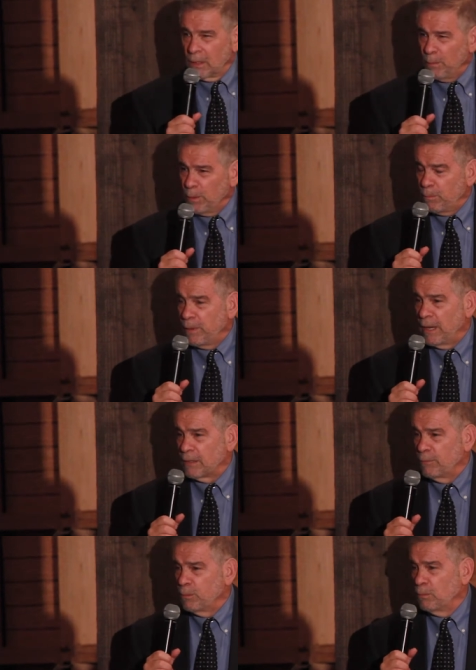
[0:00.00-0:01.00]
keep in the
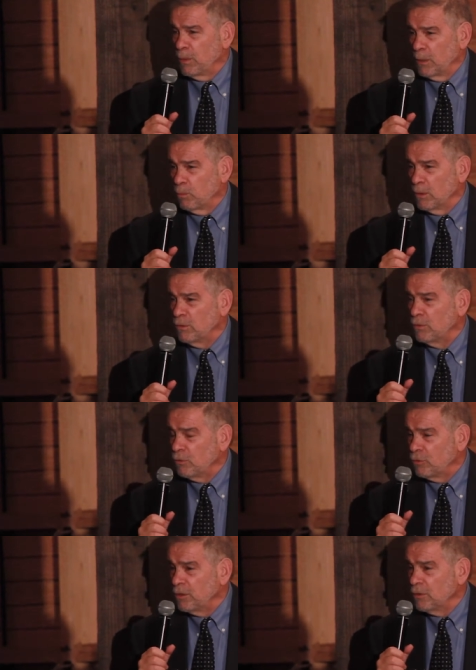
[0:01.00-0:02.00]
back of your mind what's
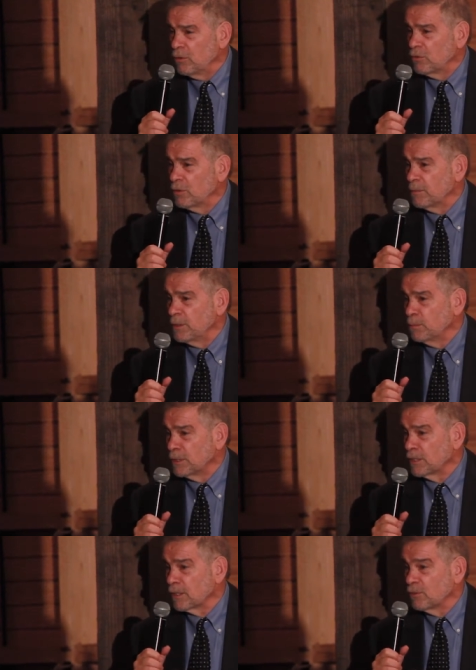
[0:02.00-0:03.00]
the genius of the
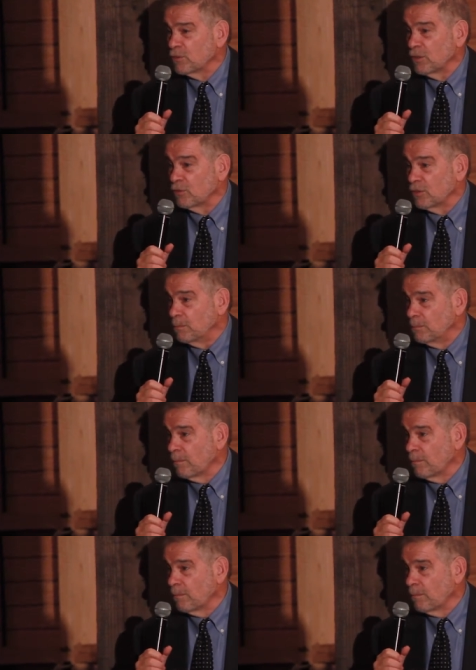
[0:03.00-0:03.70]
American system?